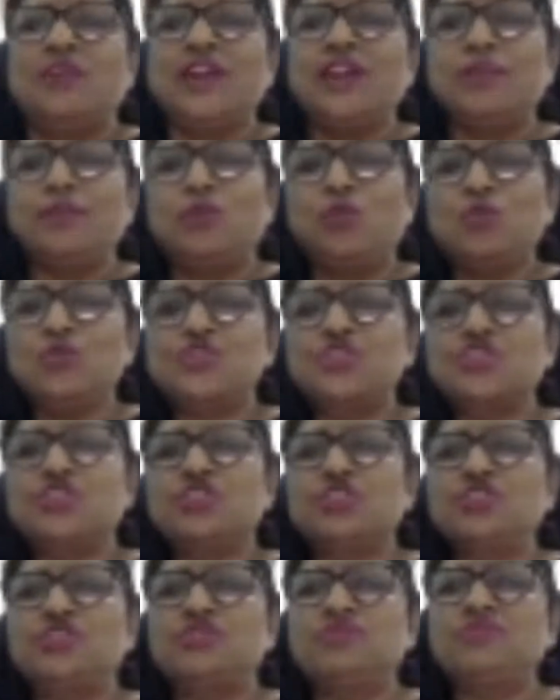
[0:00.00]
While
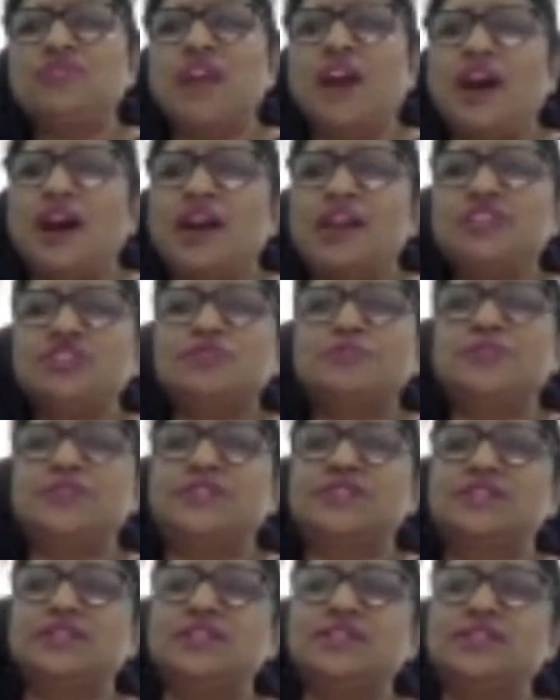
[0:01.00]
most large
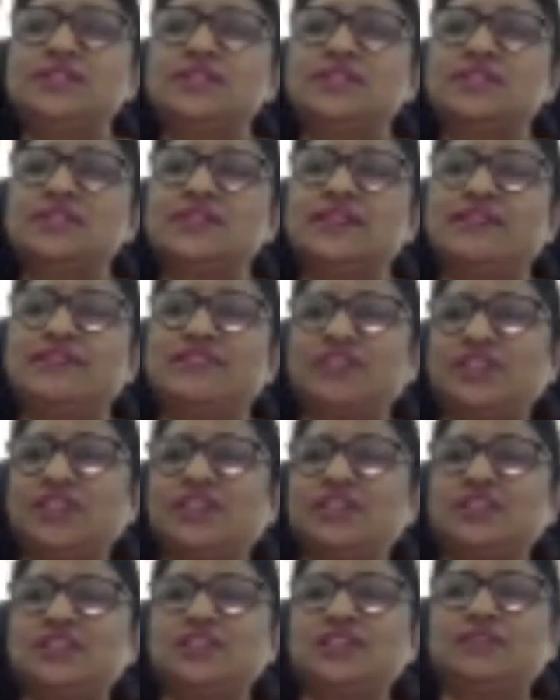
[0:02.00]
businesses have
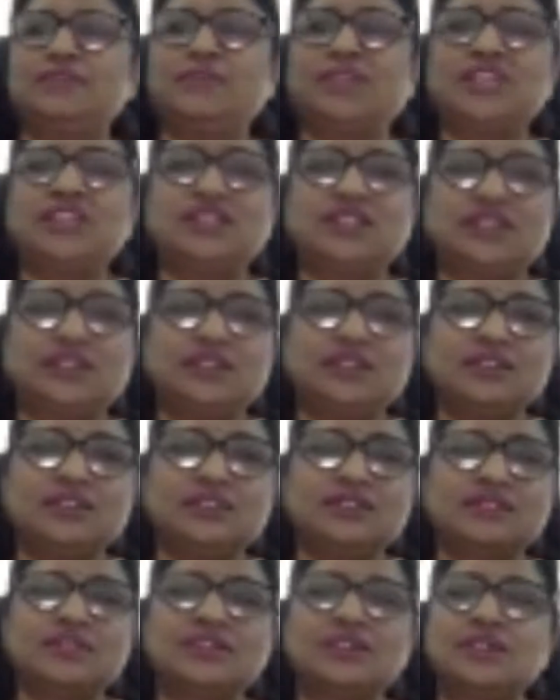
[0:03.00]
created and
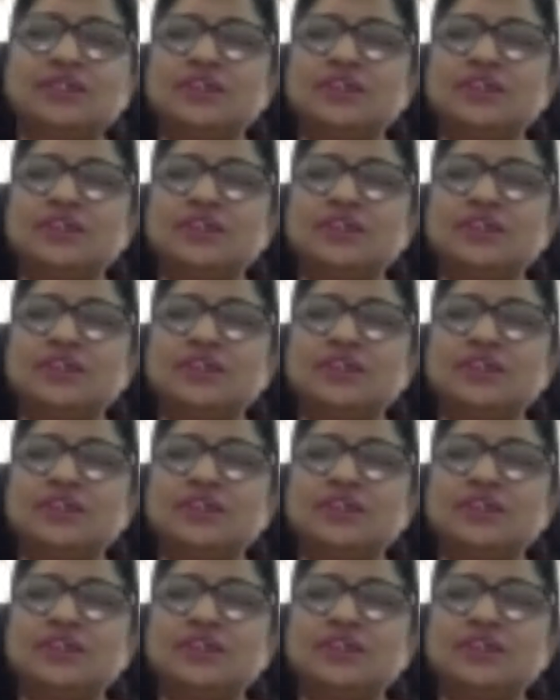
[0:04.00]
maintained